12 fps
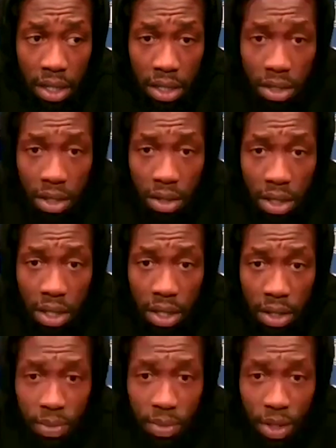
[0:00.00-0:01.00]
you know,
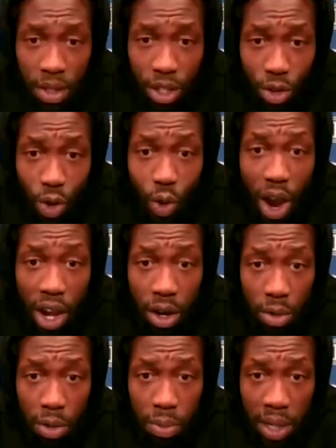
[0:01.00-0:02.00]
a little quieter
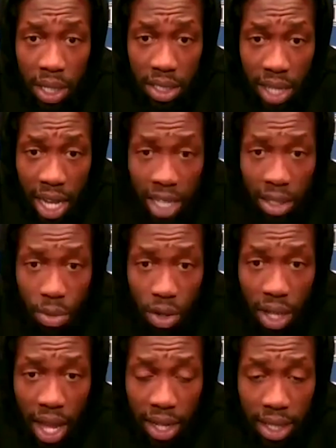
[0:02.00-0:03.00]
workplace. The guys are more
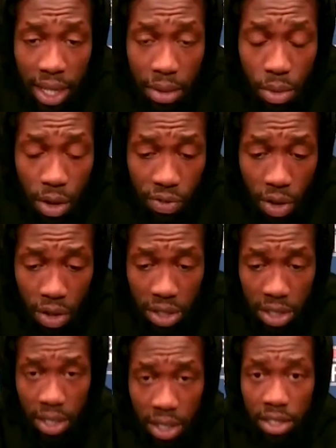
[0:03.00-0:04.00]
locked in and more
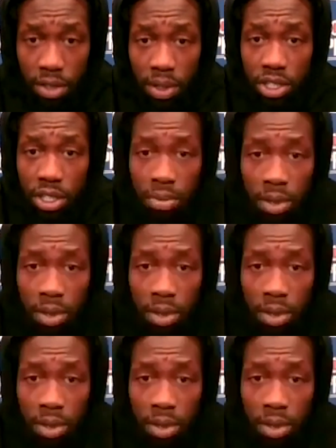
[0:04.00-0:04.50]
focused, and that's the way it should